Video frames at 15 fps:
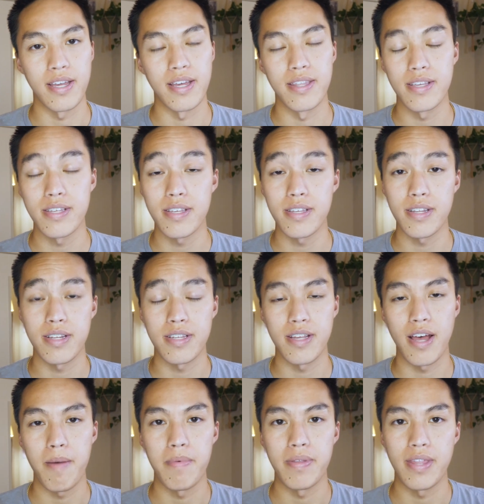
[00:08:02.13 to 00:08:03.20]
And this is an
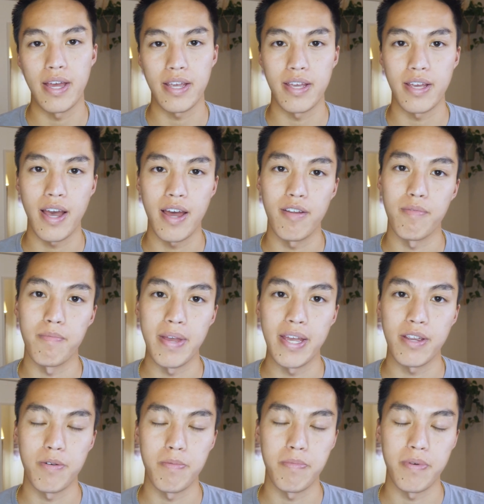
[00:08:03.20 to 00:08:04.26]
assignment that can kind of
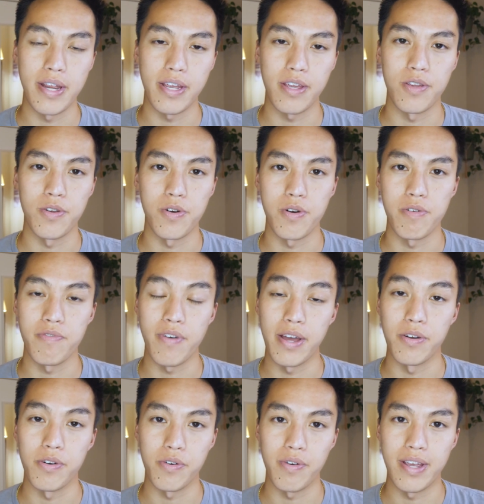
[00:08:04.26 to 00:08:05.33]
make or break your
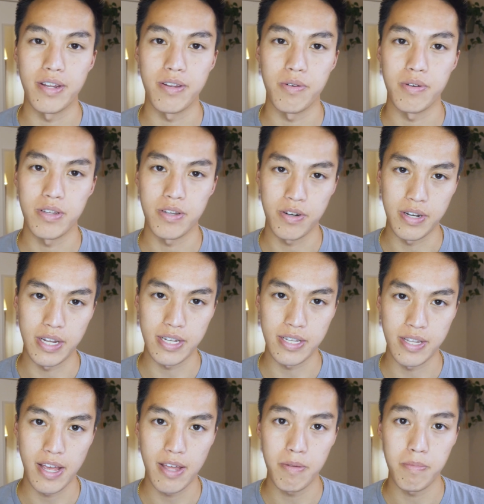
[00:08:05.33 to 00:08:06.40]
final grade to a certain
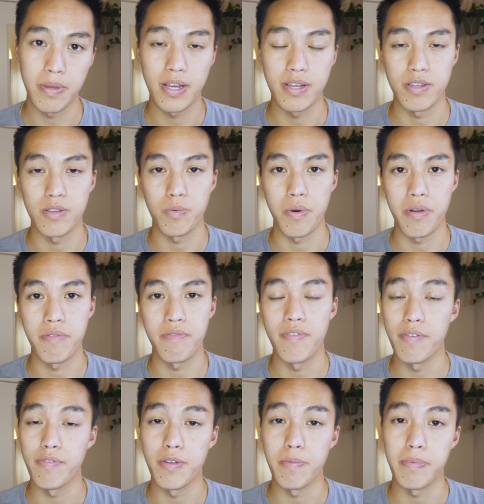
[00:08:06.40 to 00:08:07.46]
extent because it's worth
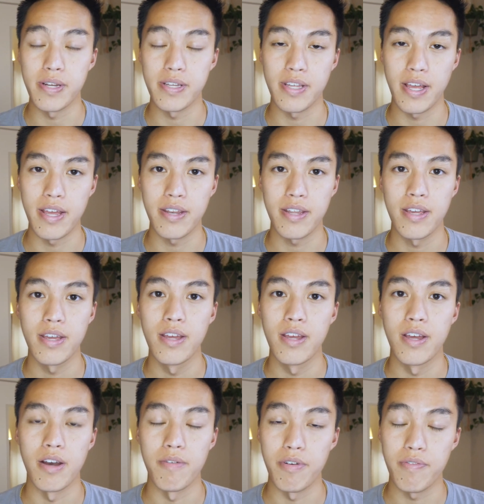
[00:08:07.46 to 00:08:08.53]
15%
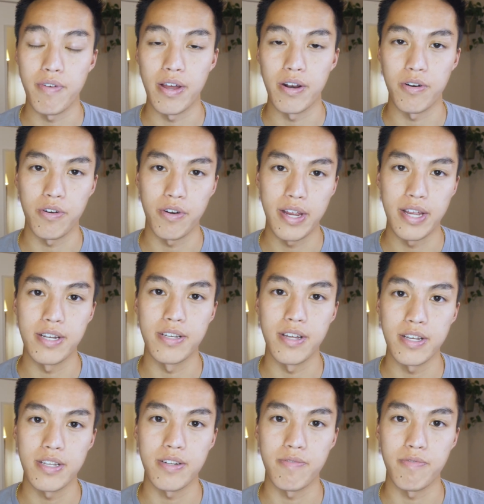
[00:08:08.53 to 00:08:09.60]
of your final grade
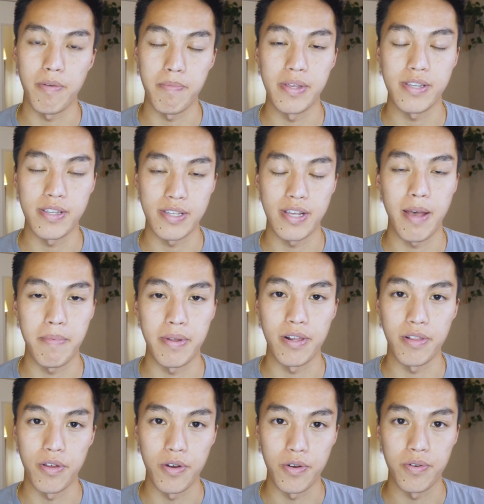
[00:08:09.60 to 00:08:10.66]
just from this assignment
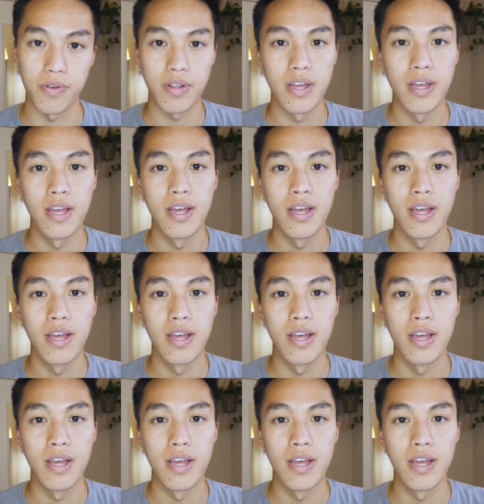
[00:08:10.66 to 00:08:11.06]
alone.